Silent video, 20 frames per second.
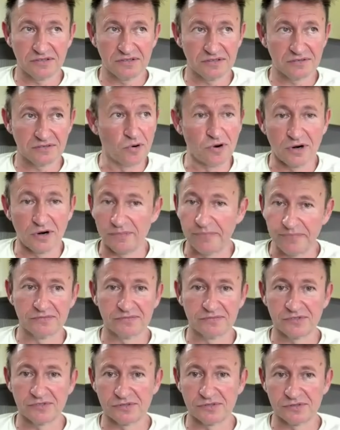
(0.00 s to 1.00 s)
Or
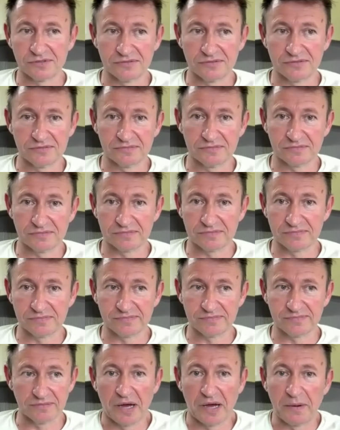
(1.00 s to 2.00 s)
to
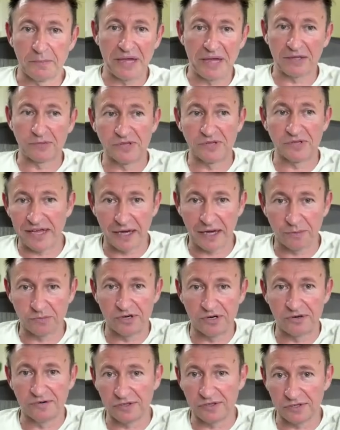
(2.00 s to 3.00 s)
a man with a hammer,
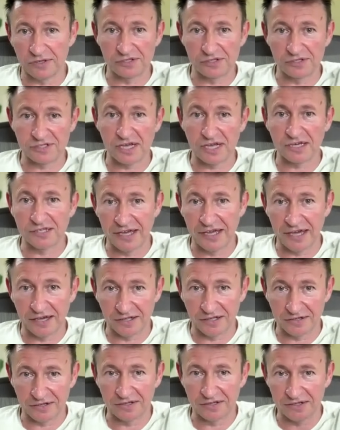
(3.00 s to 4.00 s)
everything looks like a nail,
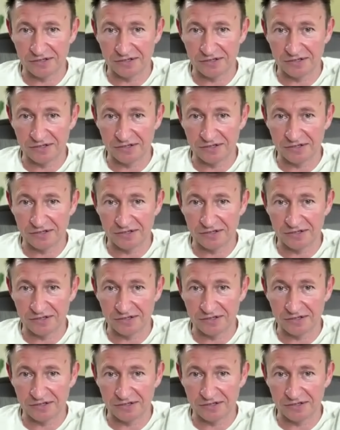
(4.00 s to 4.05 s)
I think